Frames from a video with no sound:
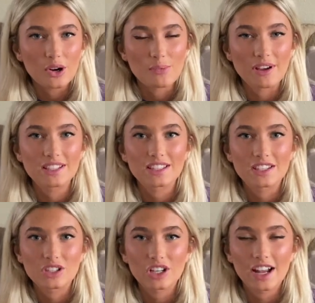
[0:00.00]
my
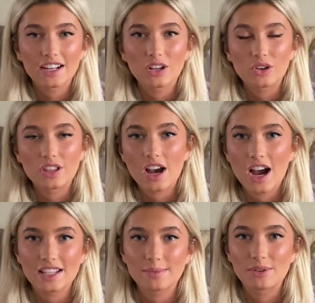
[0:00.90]
sister had to go to the
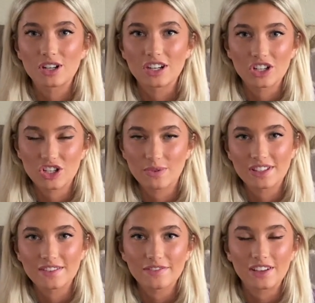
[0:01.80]
hospital because she
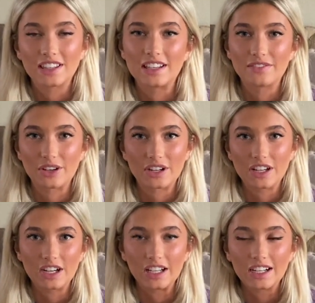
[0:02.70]
wasn't feeling very
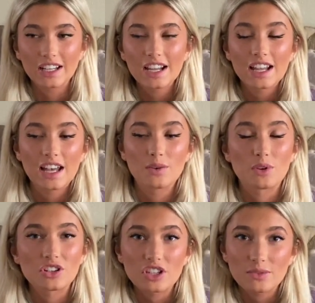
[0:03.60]
good. And
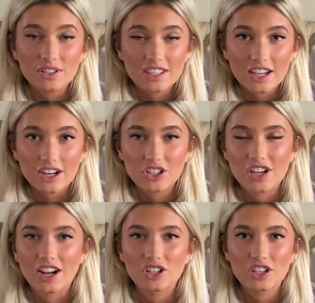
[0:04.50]
while she was there,
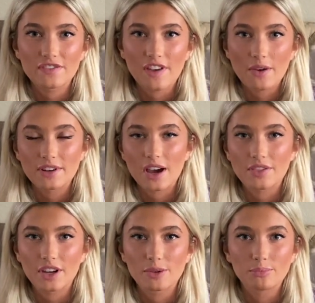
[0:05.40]
she actually found
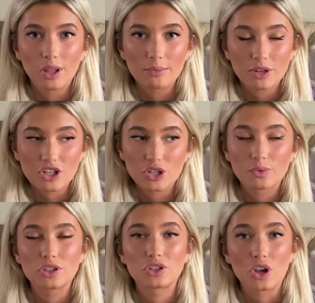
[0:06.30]
out that her blood pressure
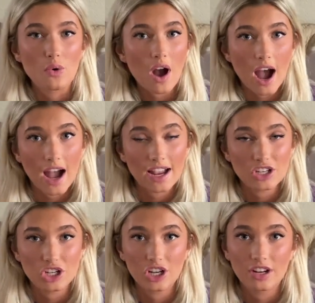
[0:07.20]
was so high
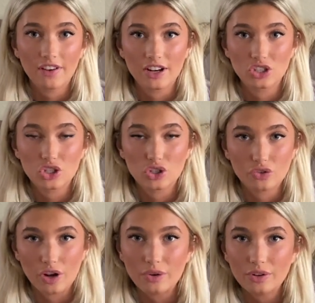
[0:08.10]
she could have had a
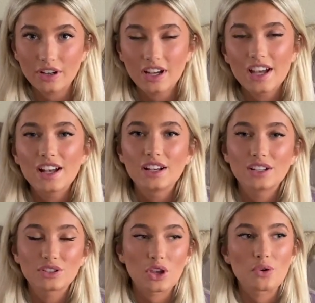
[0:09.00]
stroke.
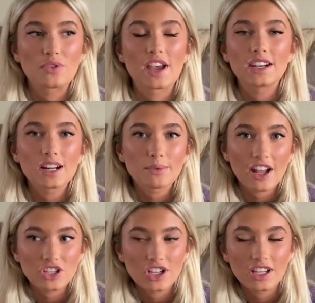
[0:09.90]
So they ended up
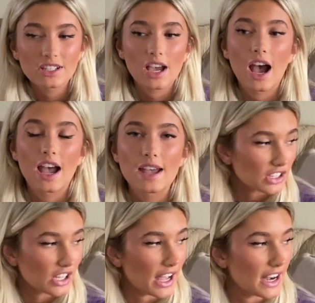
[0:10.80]
catching it in time.
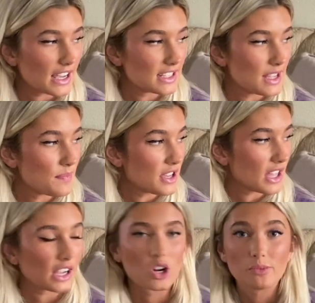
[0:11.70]
Look at it as something
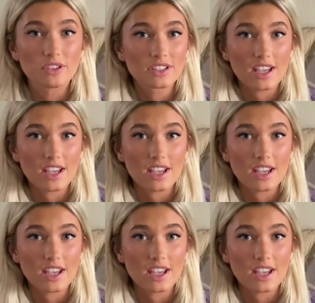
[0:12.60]
that can almost save